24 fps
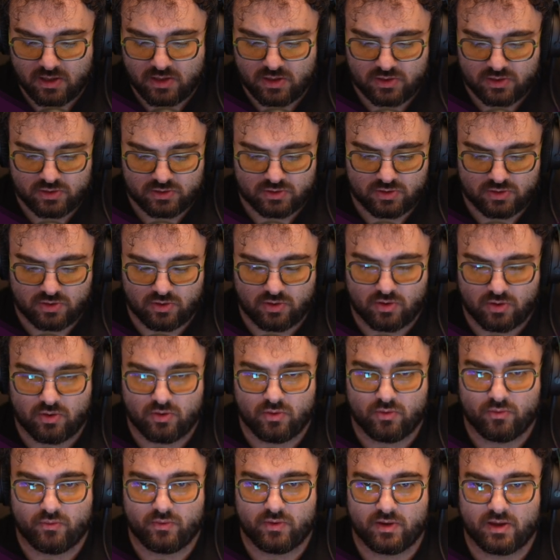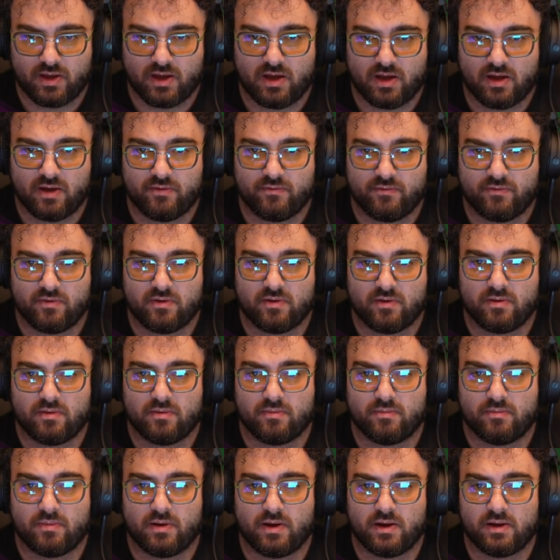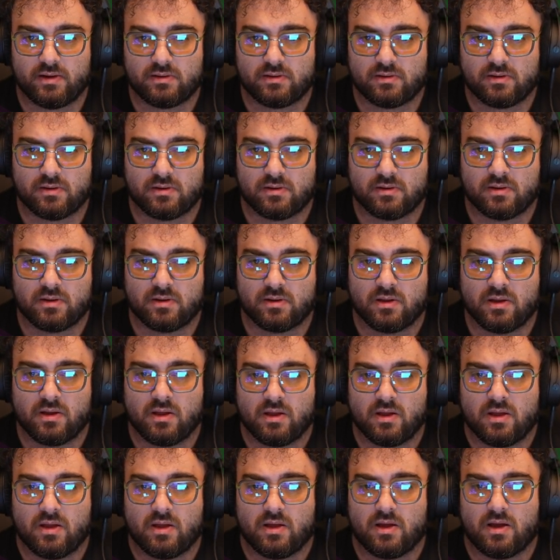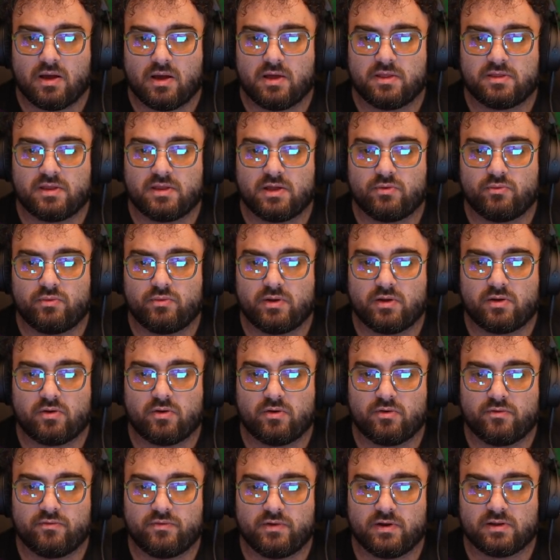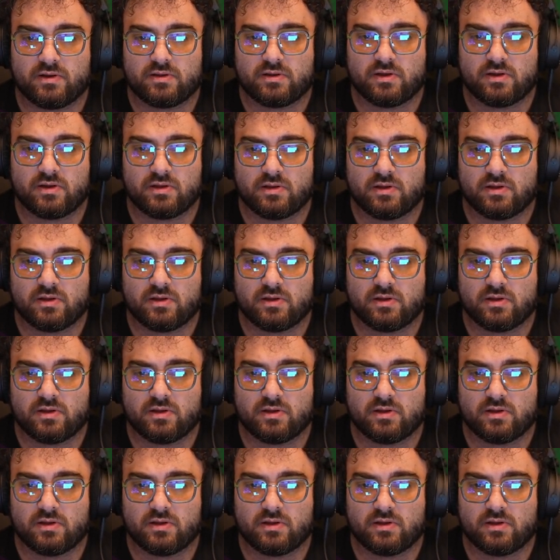So we have byte, and then we convert the